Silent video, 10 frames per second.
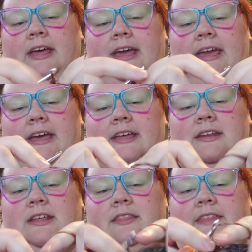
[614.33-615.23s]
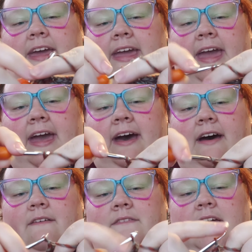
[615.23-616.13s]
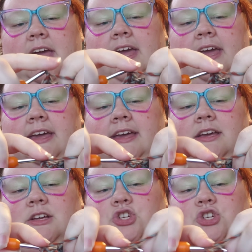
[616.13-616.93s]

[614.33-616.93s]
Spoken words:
and they have a